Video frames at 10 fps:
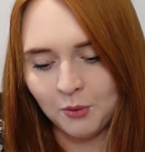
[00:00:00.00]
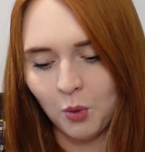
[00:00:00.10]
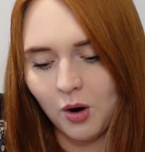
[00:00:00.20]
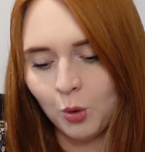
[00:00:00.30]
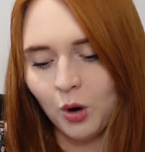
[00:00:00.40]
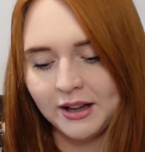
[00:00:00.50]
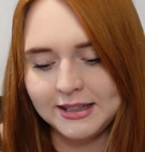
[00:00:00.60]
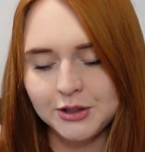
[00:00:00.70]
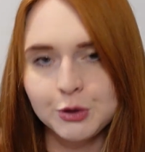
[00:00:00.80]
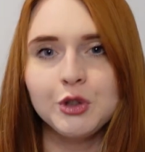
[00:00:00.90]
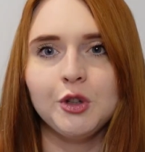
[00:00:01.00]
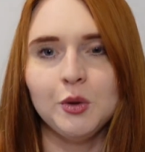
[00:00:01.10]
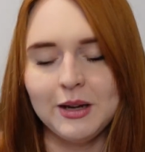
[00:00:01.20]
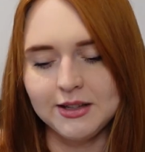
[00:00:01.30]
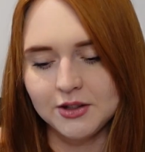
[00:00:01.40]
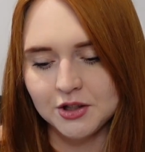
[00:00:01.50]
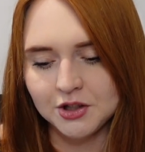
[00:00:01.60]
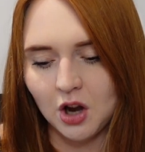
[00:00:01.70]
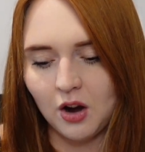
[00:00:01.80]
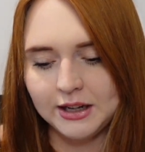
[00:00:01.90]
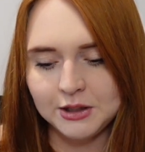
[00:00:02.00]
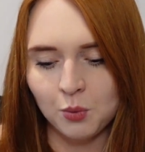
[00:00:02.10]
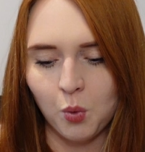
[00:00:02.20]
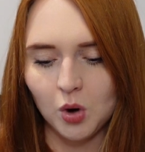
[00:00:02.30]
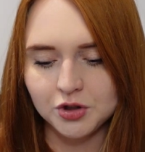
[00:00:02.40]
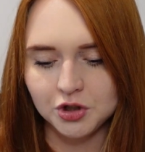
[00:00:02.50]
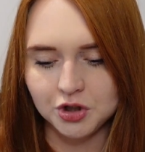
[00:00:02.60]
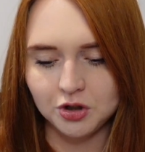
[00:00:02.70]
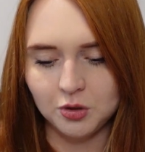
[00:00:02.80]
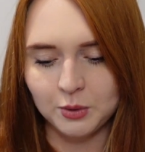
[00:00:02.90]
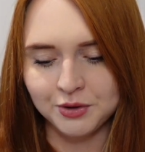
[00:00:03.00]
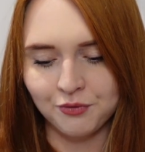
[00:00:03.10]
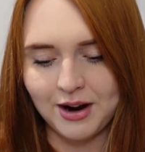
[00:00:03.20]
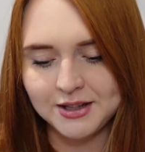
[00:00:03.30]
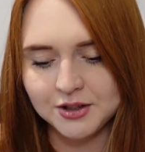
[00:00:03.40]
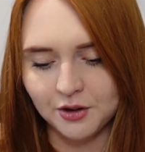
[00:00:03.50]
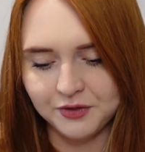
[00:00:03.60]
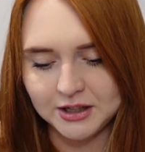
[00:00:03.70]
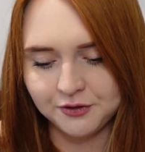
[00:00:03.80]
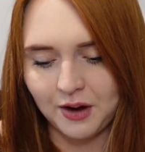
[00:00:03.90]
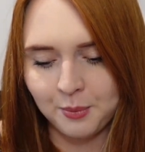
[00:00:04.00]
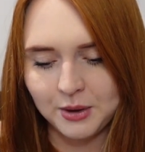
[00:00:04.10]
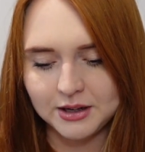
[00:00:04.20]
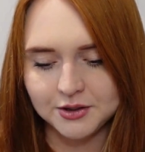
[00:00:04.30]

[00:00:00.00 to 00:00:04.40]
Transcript: All I need to do is decide what to do with the rest of this fabric.